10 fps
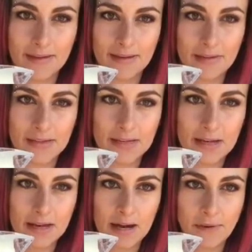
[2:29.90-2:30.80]
Can you
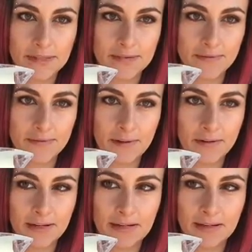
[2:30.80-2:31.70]
see how it's
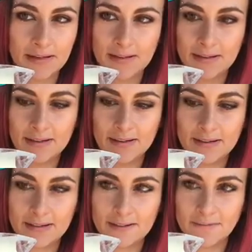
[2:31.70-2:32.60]
very
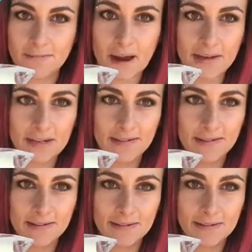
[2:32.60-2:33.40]
runny?